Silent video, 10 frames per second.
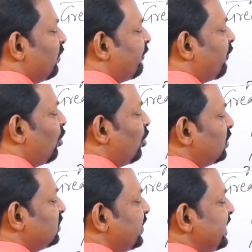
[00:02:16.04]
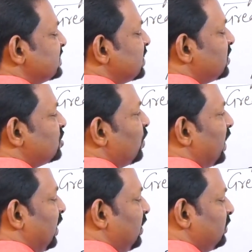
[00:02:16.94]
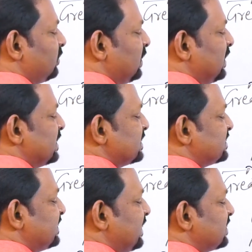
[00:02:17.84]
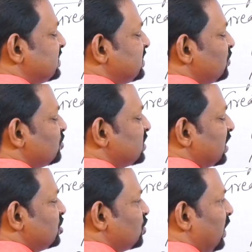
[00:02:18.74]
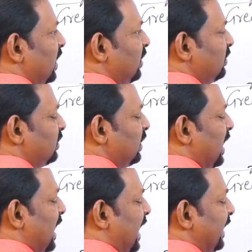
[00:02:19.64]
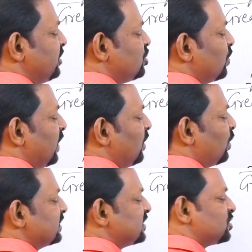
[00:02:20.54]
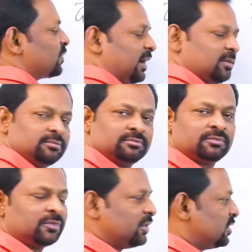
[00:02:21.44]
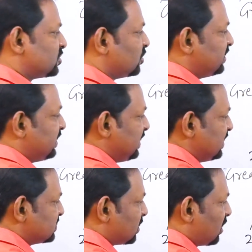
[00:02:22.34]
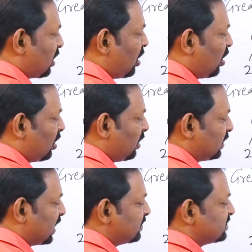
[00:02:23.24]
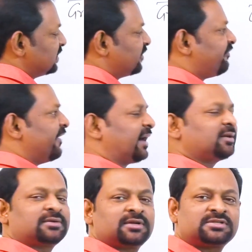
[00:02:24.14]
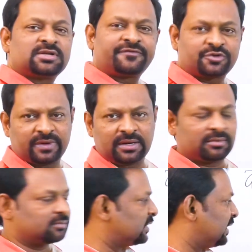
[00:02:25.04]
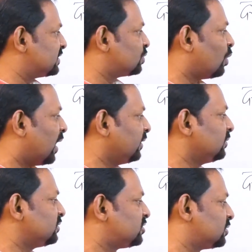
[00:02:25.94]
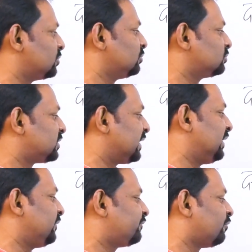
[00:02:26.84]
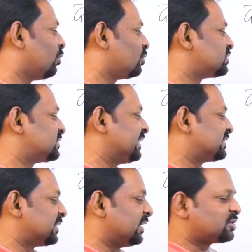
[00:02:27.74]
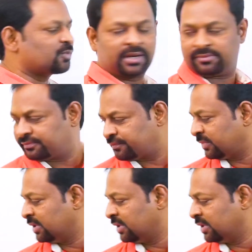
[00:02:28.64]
4, 3s are 12, 6, 2s are 12, and 12 ones are 12. So these all comes under factors of 12. That is 1, 2, 3, 4, 6 and 12.